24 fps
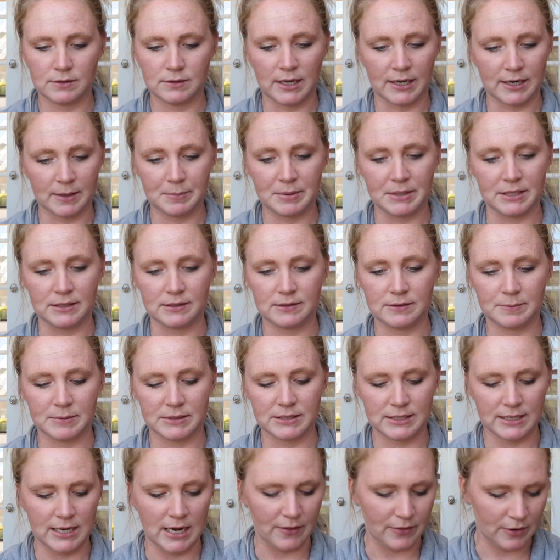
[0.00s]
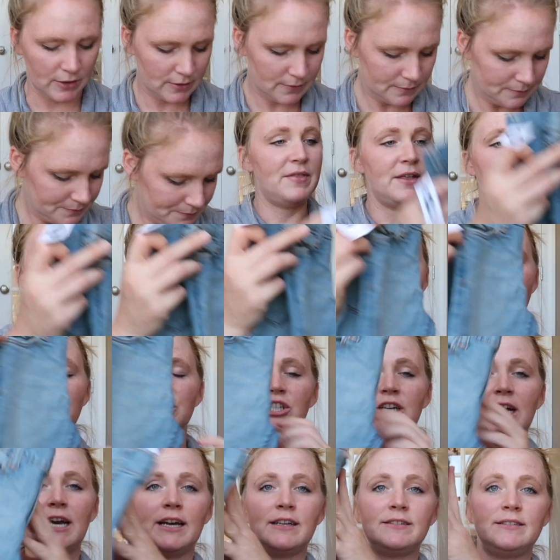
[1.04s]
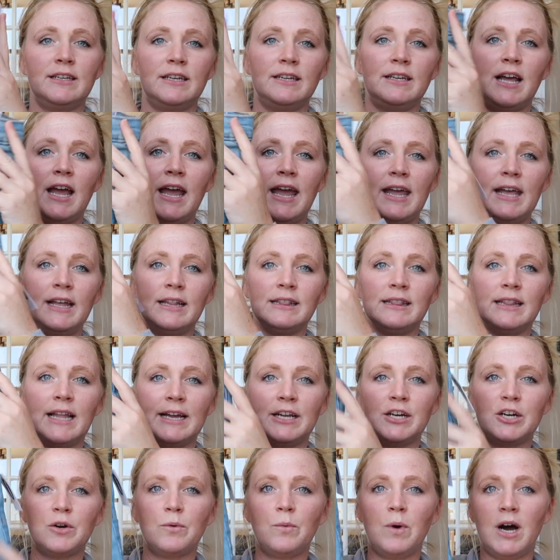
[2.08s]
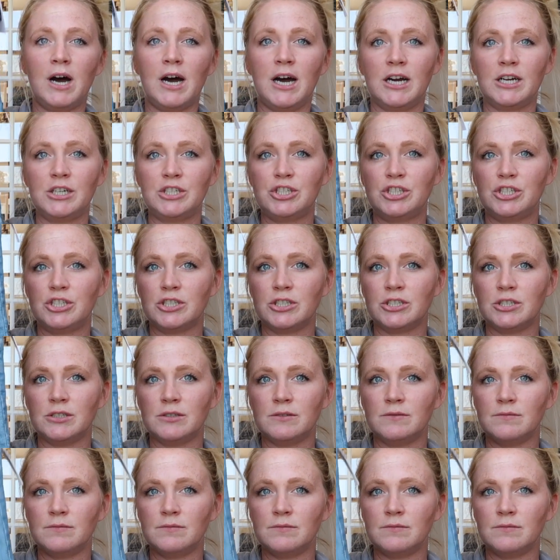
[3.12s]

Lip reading: not a piece, but together. Then I got Jackson a lighter wash.